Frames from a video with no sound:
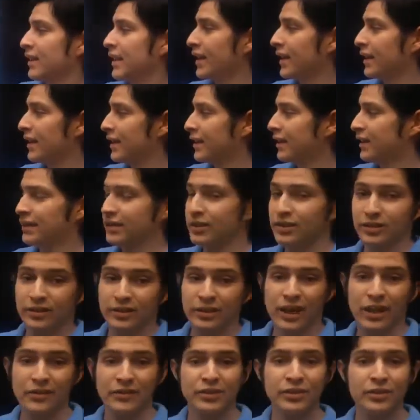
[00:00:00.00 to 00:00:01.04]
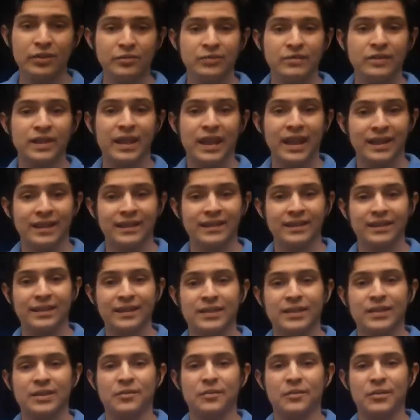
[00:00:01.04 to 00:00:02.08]
And having known that,
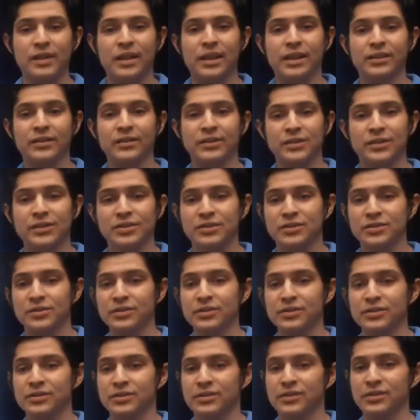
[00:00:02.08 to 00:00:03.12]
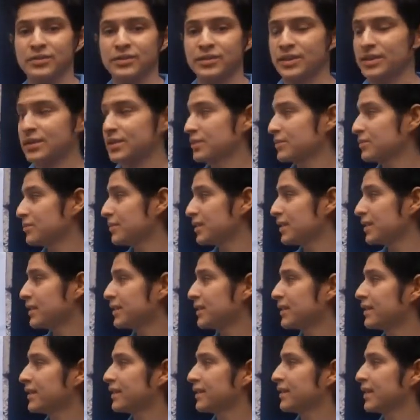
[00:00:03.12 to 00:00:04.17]
we are going to continue with
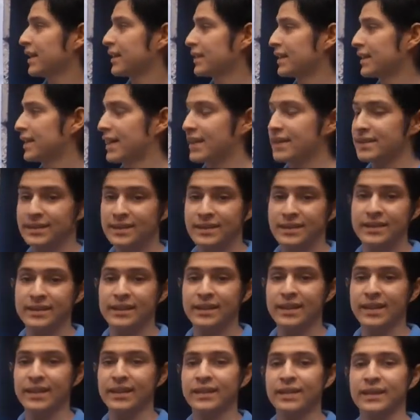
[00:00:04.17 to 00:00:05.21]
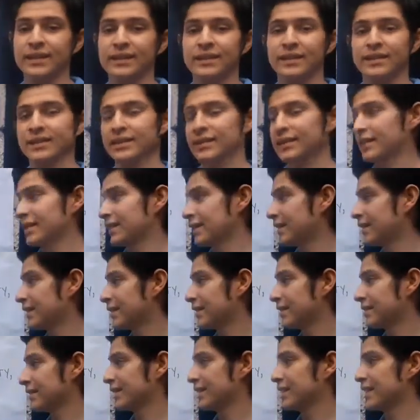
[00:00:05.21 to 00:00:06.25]
analyzing the
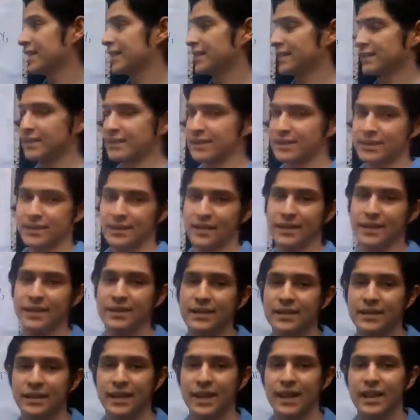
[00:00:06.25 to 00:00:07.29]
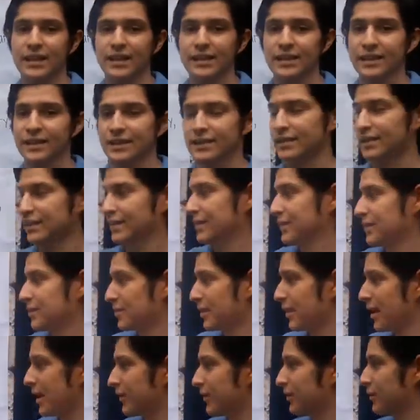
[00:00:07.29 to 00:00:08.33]
sentence. In this case,
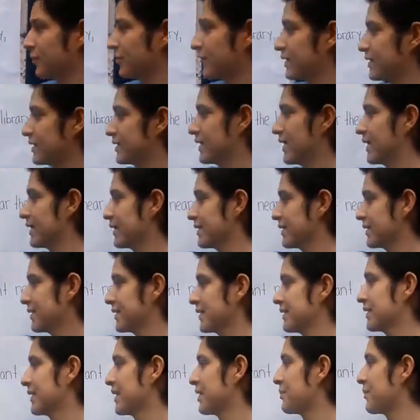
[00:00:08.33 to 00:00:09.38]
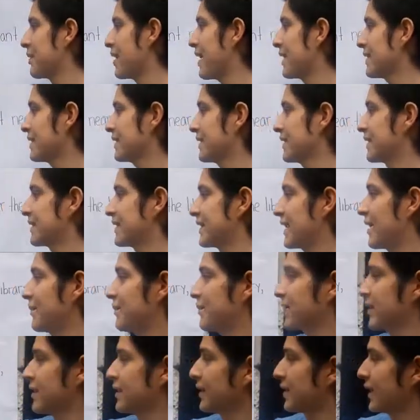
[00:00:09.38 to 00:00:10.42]
we have the first sentence: the bus
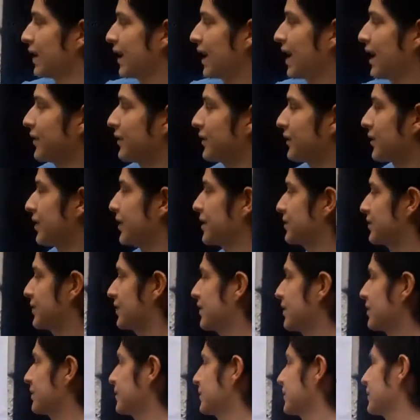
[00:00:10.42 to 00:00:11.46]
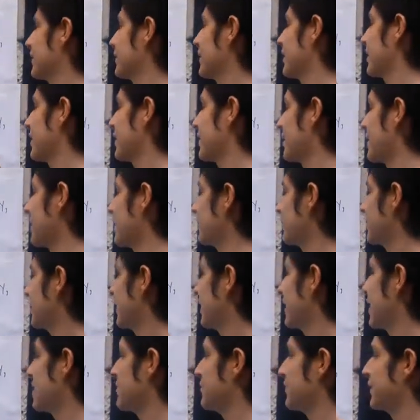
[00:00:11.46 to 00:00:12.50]
stopped at a restaurant near the
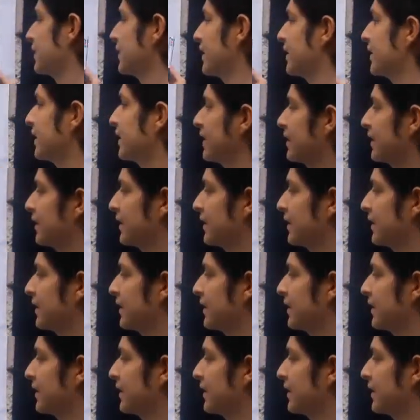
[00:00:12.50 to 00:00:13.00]
library